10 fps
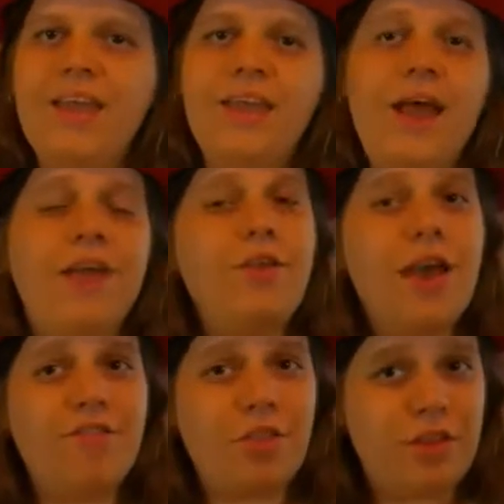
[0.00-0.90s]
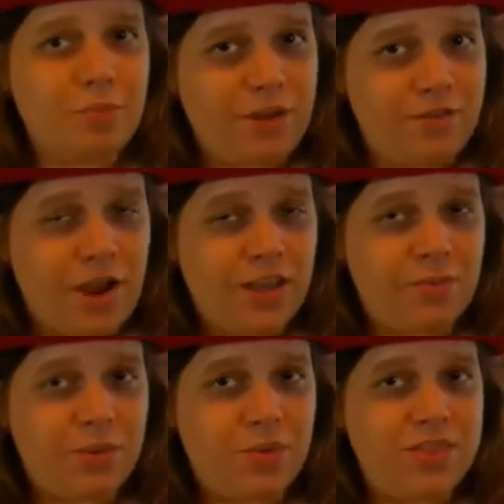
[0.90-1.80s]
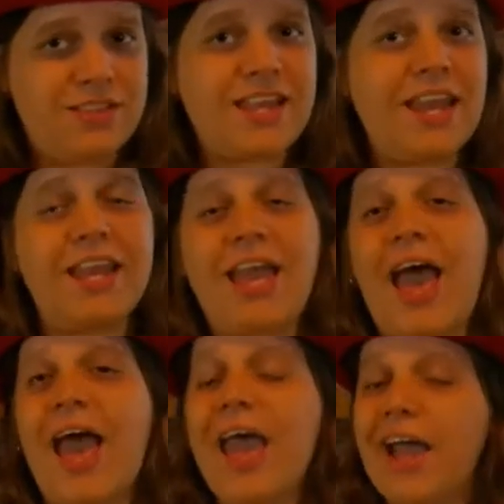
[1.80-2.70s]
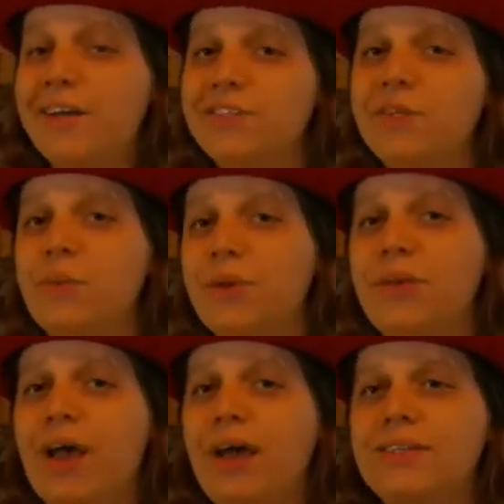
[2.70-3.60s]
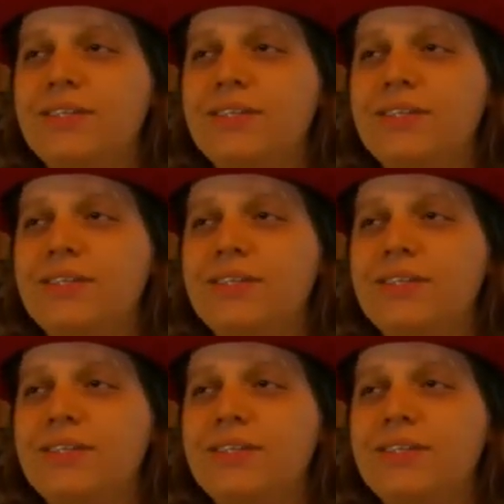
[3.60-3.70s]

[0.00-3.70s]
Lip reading: Now, I do have a little bit of argument with the setting. I actually would not